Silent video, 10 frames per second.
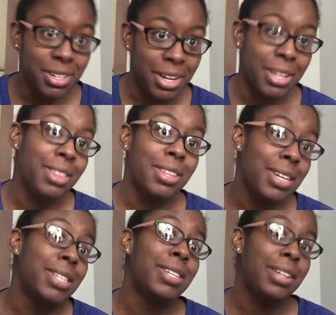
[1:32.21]
Like,
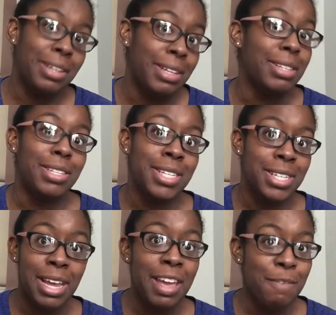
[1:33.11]
this can
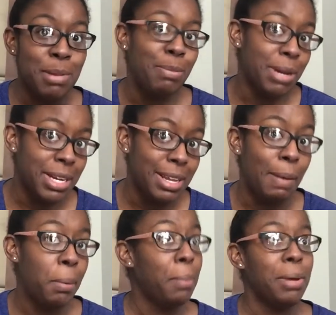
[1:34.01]
save me money
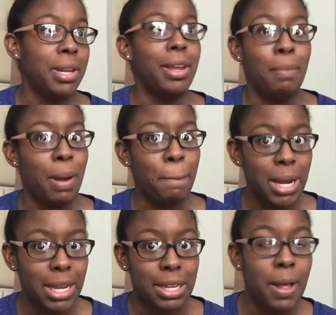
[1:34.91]
and put money in my
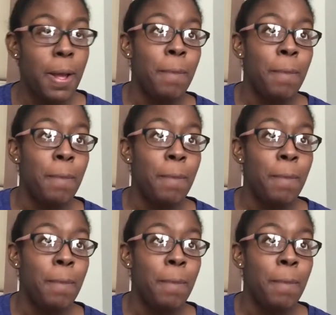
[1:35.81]
pocket.